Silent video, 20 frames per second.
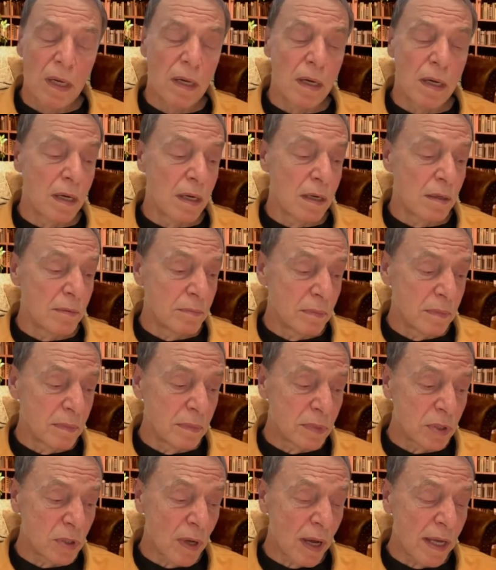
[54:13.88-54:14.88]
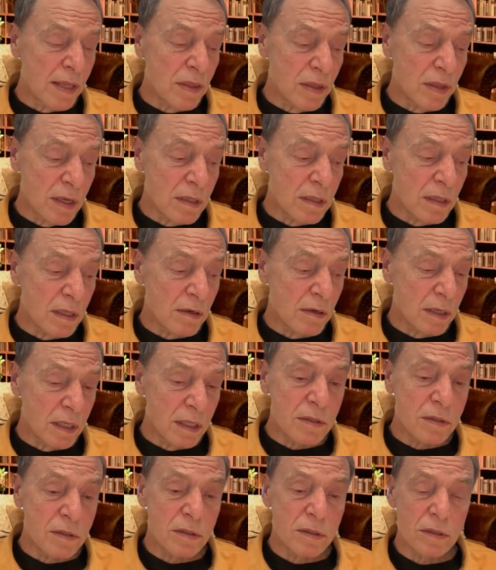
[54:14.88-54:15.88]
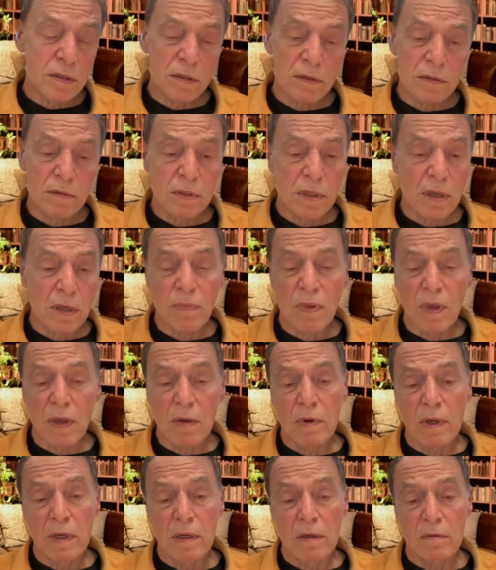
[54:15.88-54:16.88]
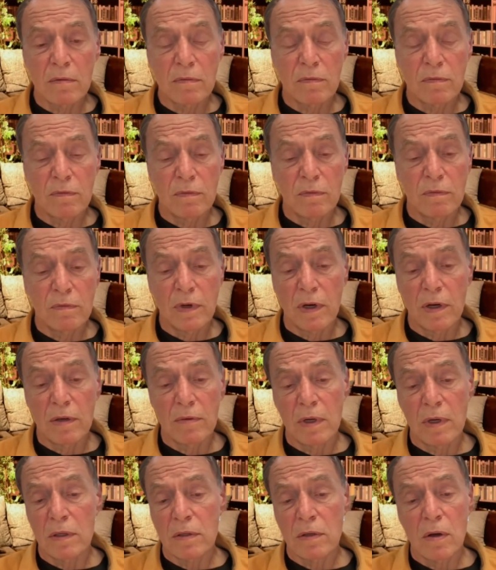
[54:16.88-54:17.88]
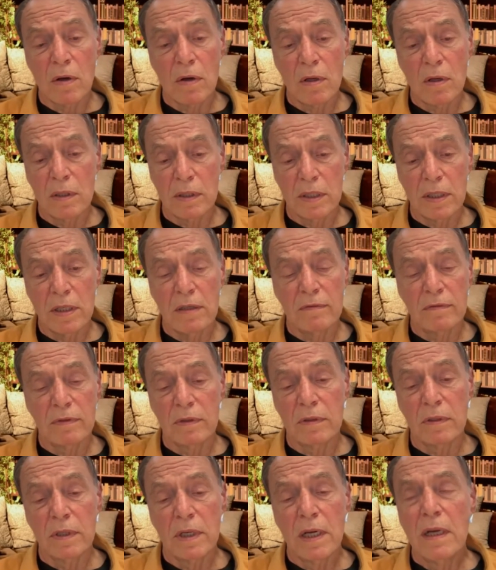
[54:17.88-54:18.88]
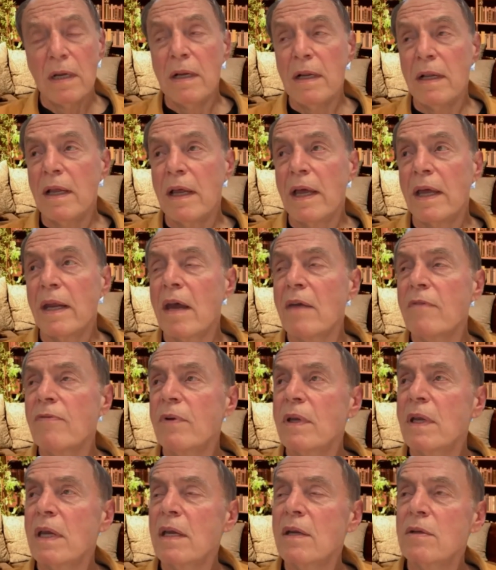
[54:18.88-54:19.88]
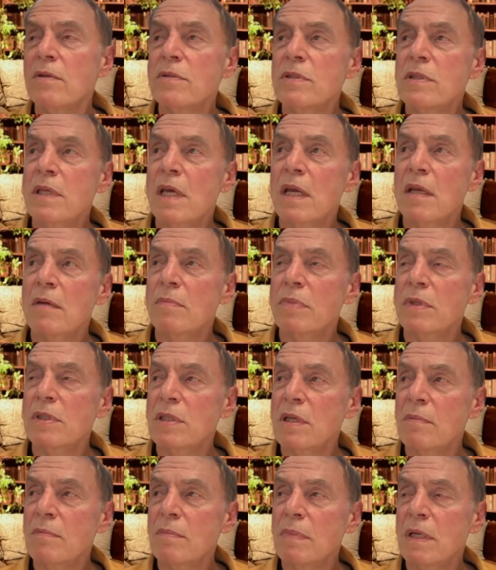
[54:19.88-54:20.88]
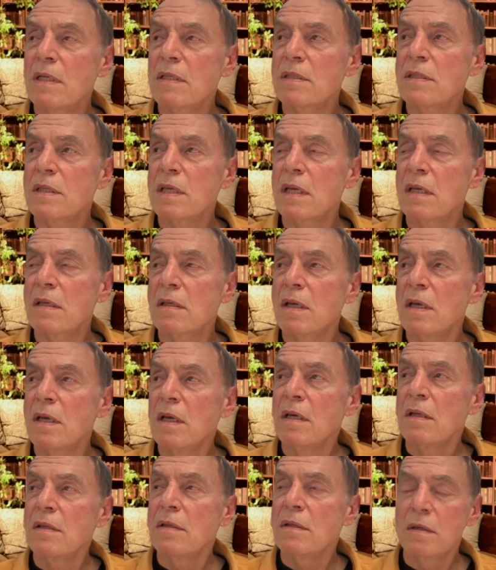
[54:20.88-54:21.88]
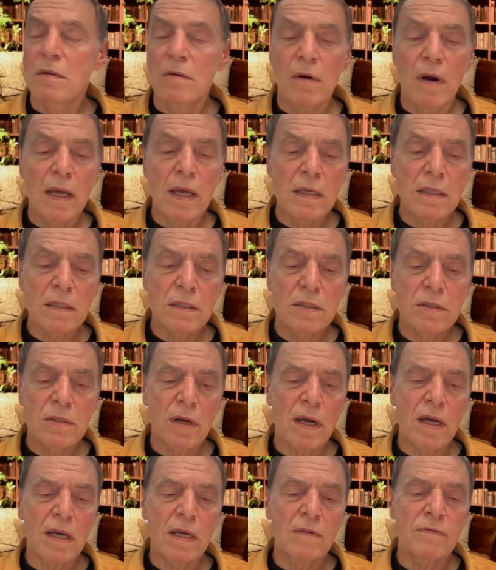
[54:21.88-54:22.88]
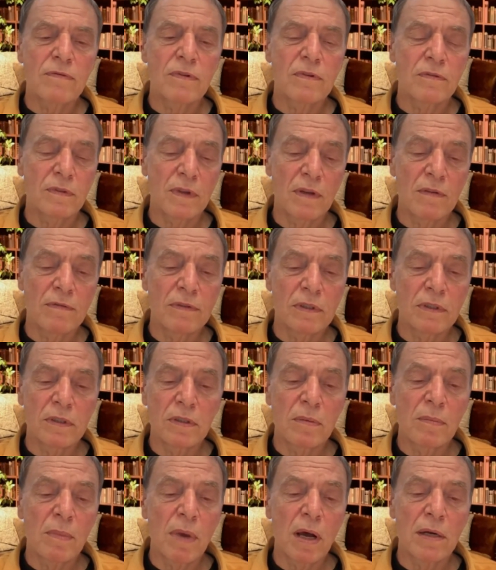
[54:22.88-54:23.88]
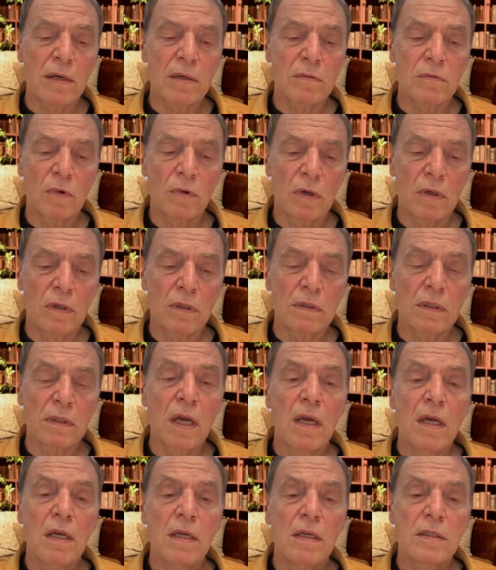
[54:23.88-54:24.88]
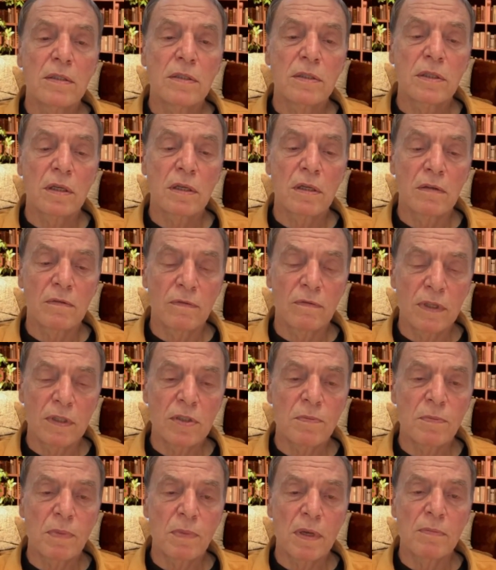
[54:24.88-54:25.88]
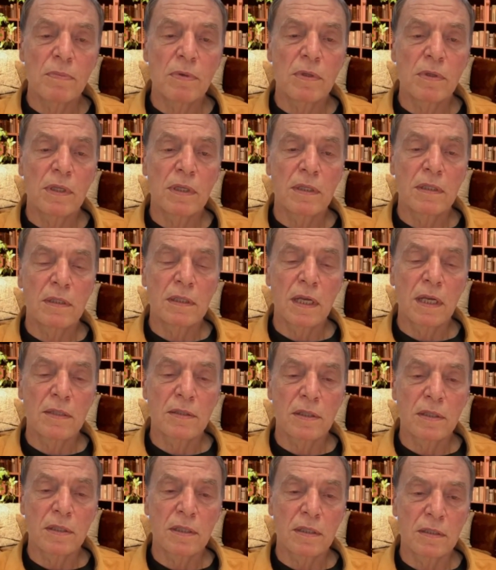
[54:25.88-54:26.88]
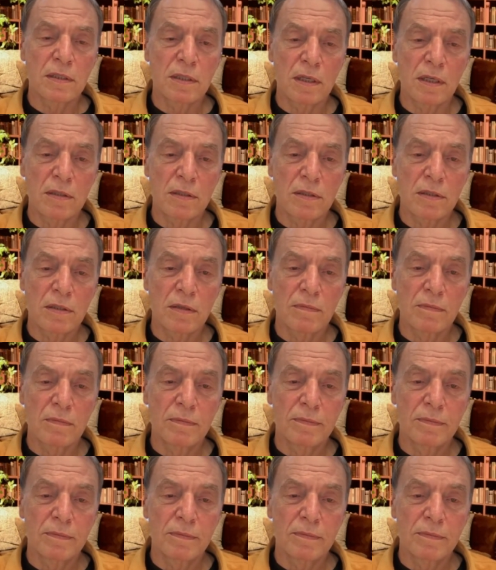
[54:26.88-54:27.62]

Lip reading: So I think there is something we could very well call evil. And I forget who said it, but somebody said, the greatest triumph of evil in the modern world is to convince people that it doesn't exist.